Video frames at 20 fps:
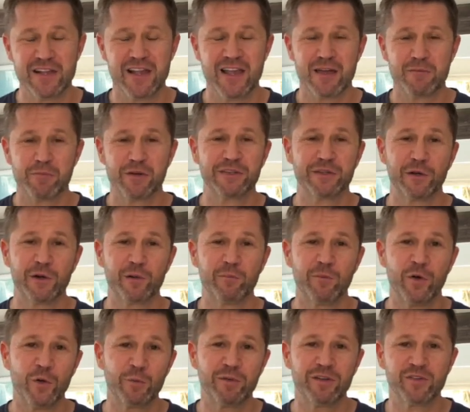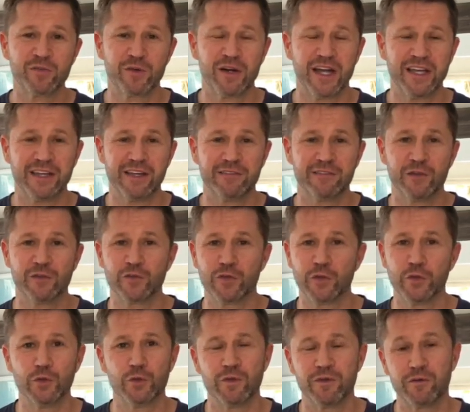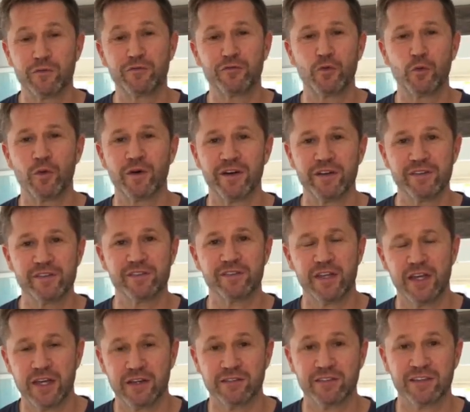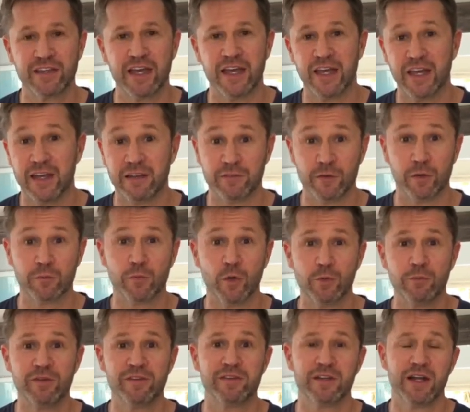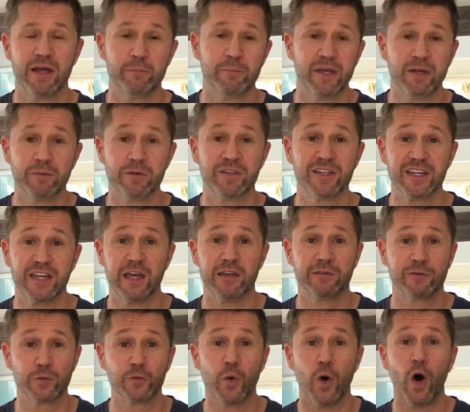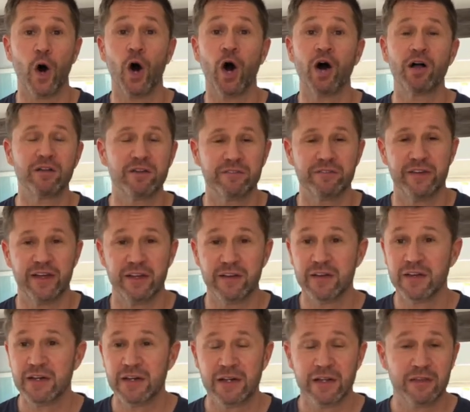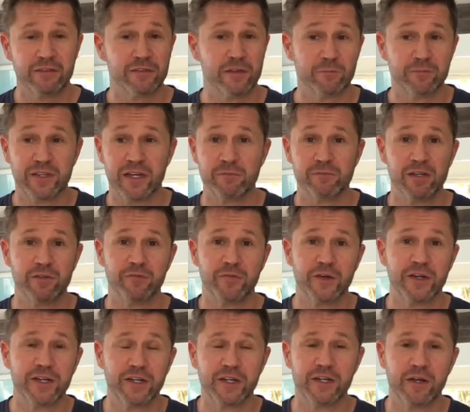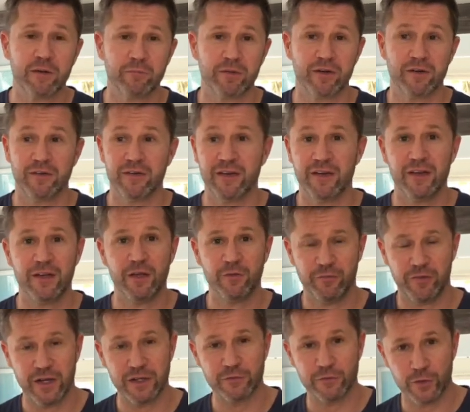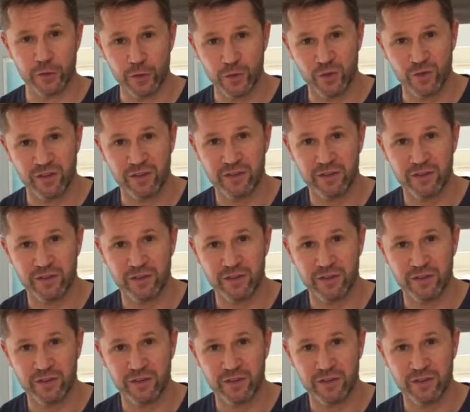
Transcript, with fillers: But there are moments where I get to 2, to 4, to 6, to 8. There are moments that I'm able to get through all of it. Sometimes I forget a number. If I do,